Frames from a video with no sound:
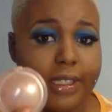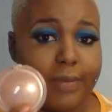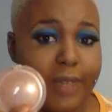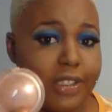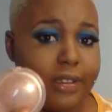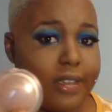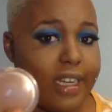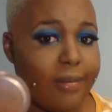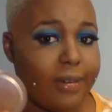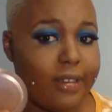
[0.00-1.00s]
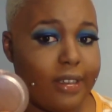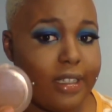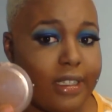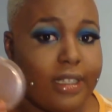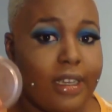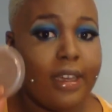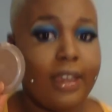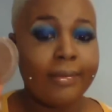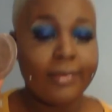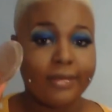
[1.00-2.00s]
special neighborhoods.
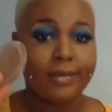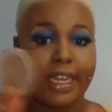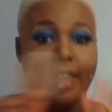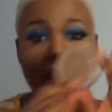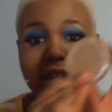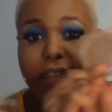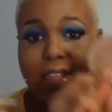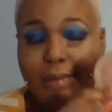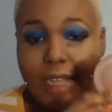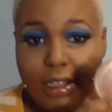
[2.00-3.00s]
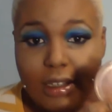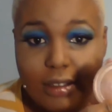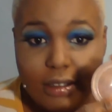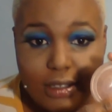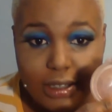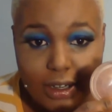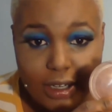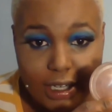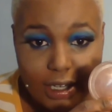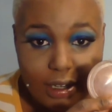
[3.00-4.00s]
But I got this at my local
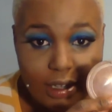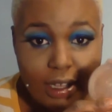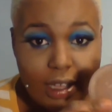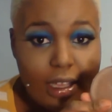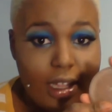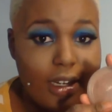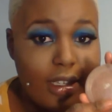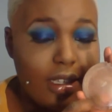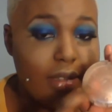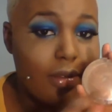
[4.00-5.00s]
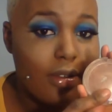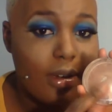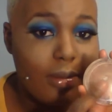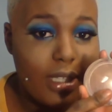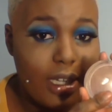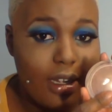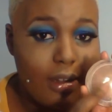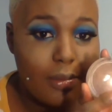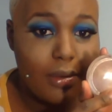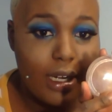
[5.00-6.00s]
Target, and this is Warm
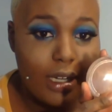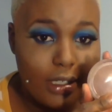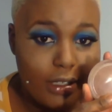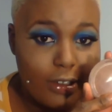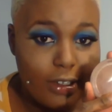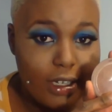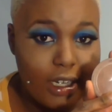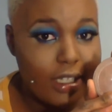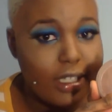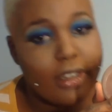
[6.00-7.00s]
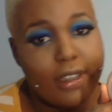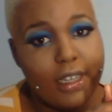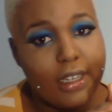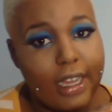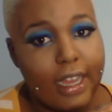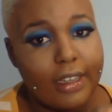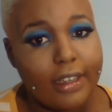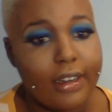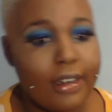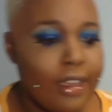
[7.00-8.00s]
Tan Bronzer, and it's only
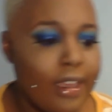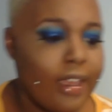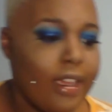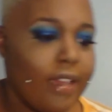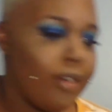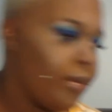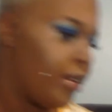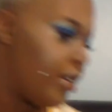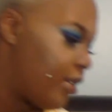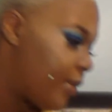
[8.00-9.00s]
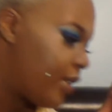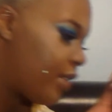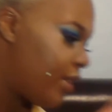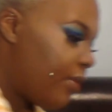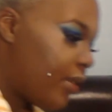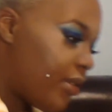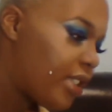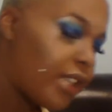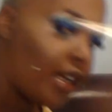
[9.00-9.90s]
$1. And what I'm going to do, I'm going to go in with this